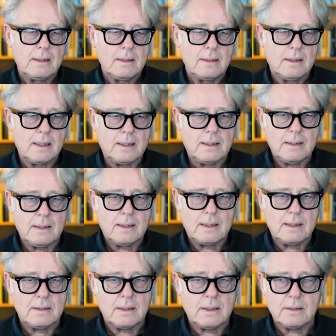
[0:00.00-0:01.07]
then then
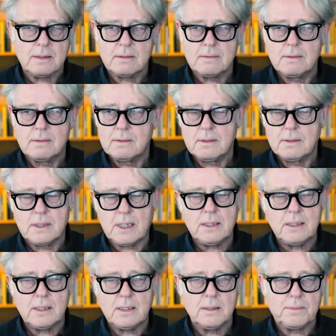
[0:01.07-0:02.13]
it's just
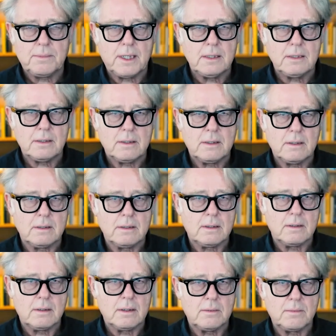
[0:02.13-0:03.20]
changing the price on on
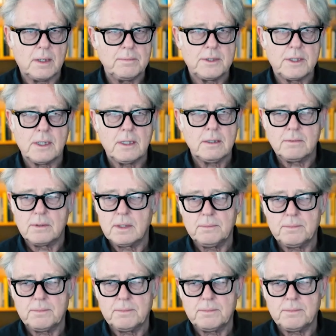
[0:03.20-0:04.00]
on a website or in a